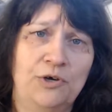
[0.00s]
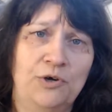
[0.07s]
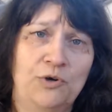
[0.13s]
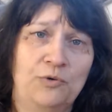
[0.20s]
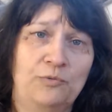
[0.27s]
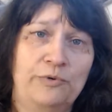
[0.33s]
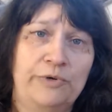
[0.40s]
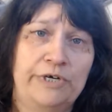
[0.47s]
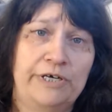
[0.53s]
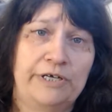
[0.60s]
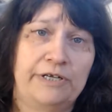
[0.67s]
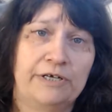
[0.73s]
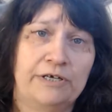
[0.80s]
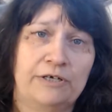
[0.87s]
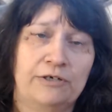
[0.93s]
would
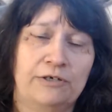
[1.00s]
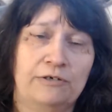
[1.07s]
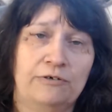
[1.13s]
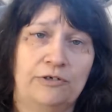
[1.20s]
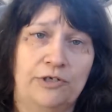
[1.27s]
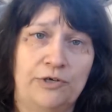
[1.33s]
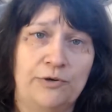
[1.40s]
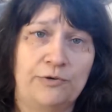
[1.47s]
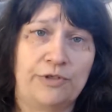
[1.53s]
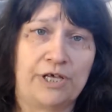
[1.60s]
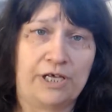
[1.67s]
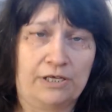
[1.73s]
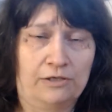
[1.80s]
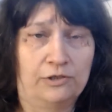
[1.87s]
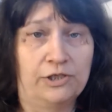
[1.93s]
know that
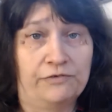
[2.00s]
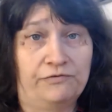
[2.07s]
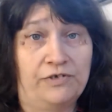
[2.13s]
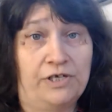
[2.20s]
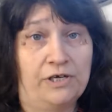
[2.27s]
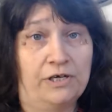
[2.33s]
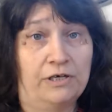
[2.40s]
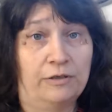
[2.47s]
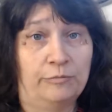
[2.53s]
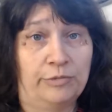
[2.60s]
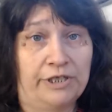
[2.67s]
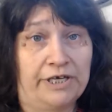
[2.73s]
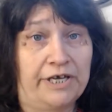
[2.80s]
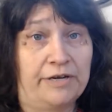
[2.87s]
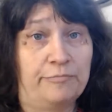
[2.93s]
Cliff DeYoung
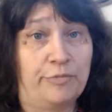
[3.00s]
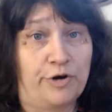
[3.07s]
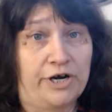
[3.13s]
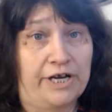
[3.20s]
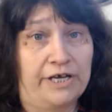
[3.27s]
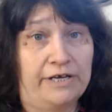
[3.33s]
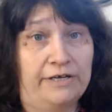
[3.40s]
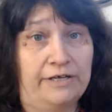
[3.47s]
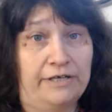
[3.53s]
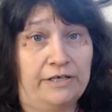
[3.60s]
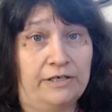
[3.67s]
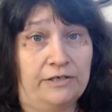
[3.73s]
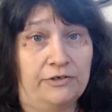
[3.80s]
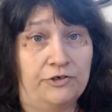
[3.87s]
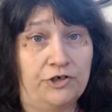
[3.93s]
played Brad
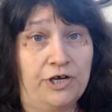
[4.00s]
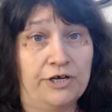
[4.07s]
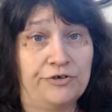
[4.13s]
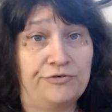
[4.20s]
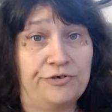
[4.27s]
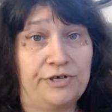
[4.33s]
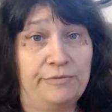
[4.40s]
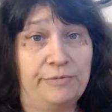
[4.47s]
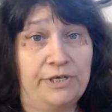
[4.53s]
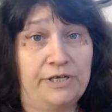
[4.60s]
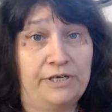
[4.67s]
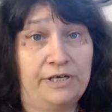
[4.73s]
in Shock Treatment,